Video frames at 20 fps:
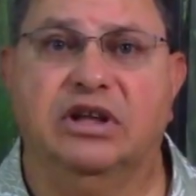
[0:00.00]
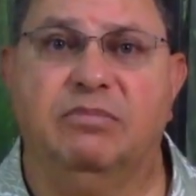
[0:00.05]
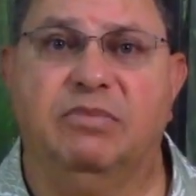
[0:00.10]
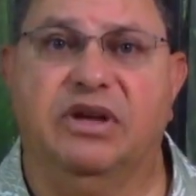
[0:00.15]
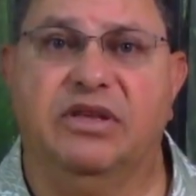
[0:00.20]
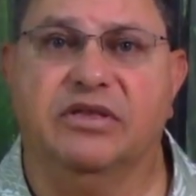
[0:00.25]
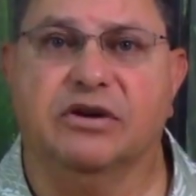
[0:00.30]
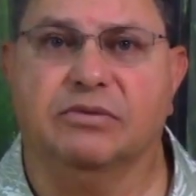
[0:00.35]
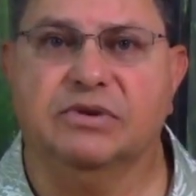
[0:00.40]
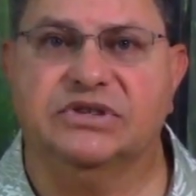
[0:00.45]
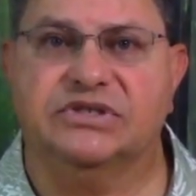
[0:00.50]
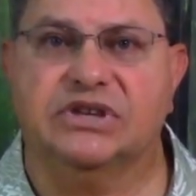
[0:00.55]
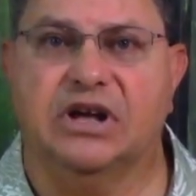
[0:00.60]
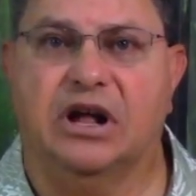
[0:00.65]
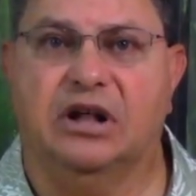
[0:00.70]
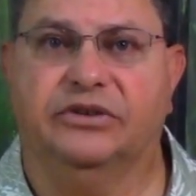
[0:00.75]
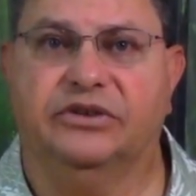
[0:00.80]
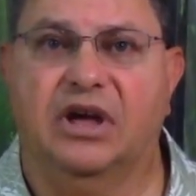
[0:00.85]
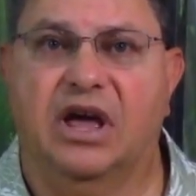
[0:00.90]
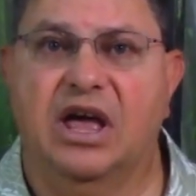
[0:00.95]
be the
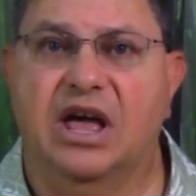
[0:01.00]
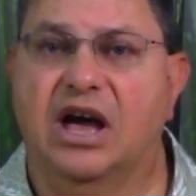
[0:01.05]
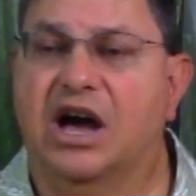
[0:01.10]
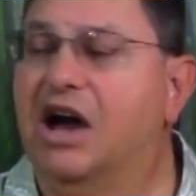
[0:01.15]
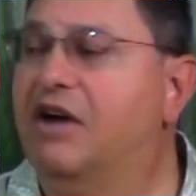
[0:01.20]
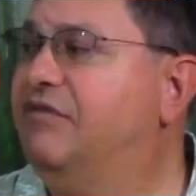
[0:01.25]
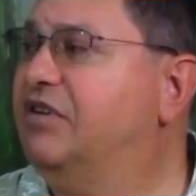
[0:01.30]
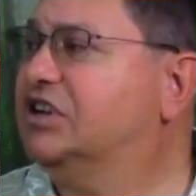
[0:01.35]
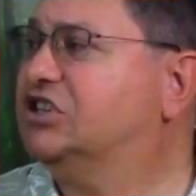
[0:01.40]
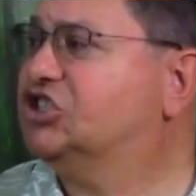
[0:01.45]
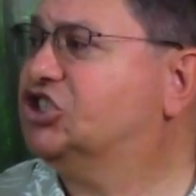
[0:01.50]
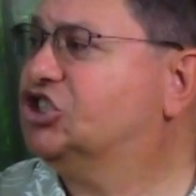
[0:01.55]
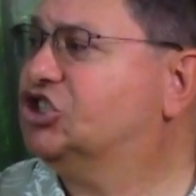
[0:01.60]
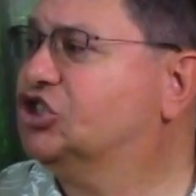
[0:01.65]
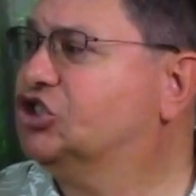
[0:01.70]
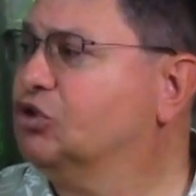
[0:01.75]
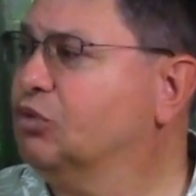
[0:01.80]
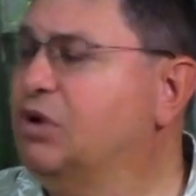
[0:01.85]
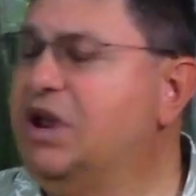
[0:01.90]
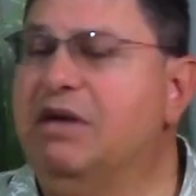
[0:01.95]
result of
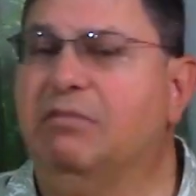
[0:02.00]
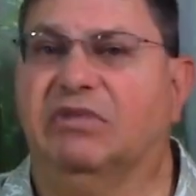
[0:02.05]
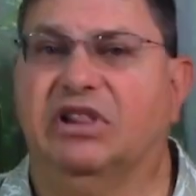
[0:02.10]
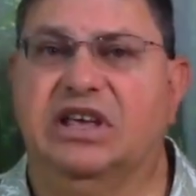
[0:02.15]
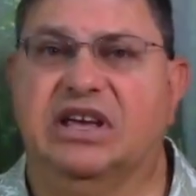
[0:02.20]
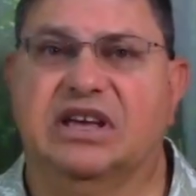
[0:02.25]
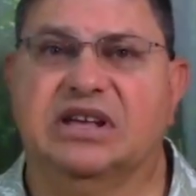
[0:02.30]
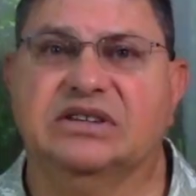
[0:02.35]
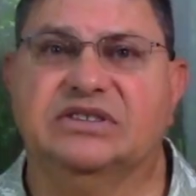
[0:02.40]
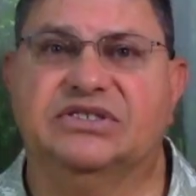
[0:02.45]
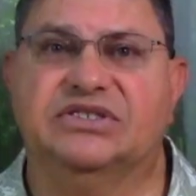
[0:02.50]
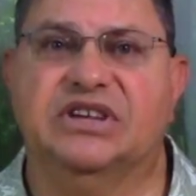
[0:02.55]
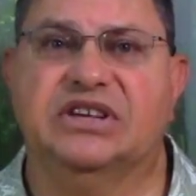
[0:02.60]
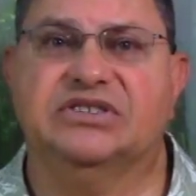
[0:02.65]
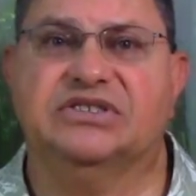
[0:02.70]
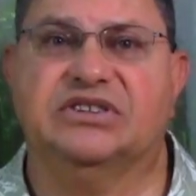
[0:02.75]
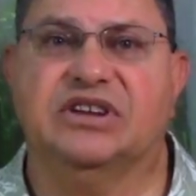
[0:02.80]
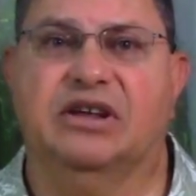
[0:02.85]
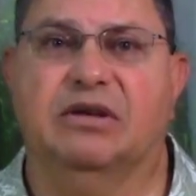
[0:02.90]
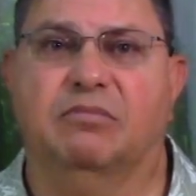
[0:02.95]
extremely
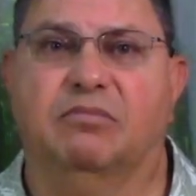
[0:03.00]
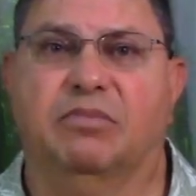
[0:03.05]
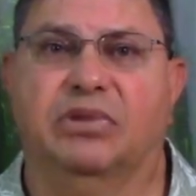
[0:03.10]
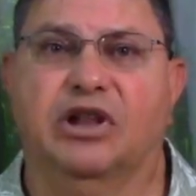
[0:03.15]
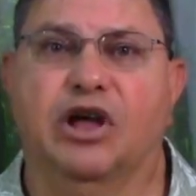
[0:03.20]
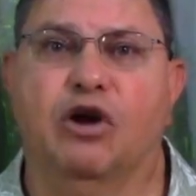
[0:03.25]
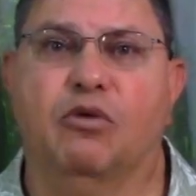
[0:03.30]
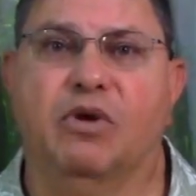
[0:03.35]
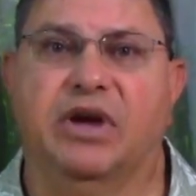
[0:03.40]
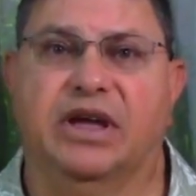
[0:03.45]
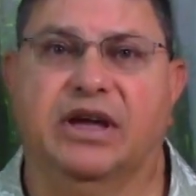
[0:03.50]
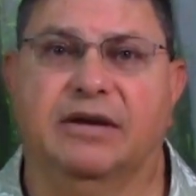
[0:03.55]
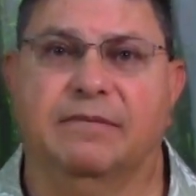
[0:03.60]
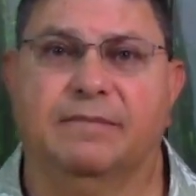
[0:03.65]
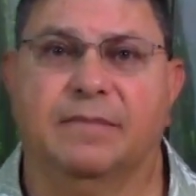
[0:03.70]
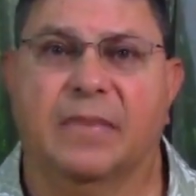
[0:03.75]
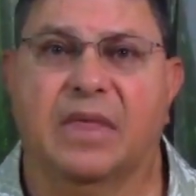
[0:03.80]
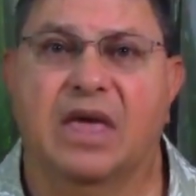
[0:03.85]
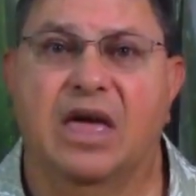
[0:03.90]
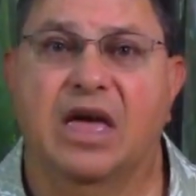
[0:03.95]
consistent blowing.
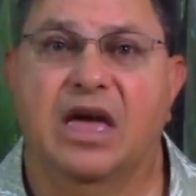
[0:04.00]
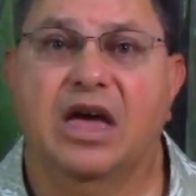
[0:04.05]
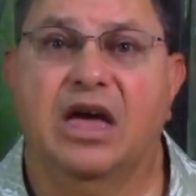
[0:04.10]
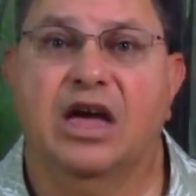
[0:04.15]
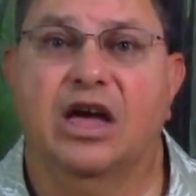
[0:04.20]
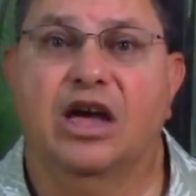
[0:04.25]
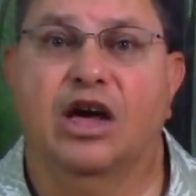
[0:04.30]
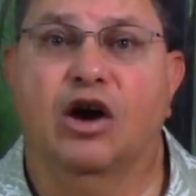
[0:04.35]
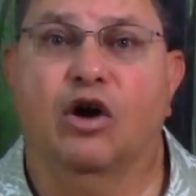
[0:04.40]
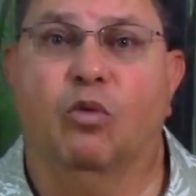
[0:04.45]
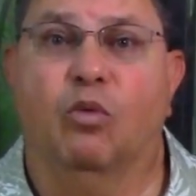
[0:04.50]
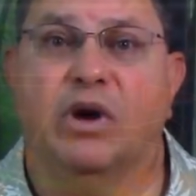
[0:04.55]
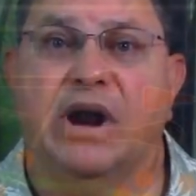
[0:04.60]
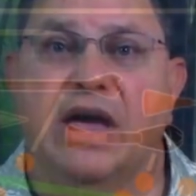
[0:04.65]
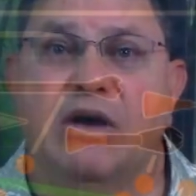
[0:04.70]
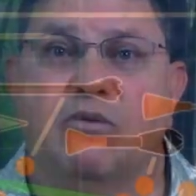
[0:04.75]
When I